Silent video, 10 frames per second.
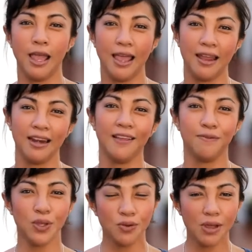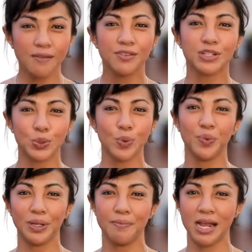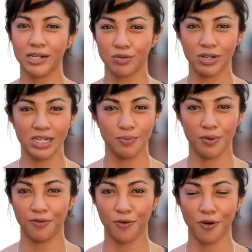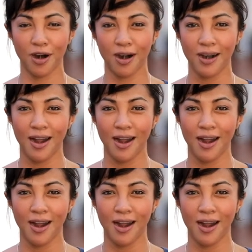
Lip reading: And if you ever swim with a manta rays before,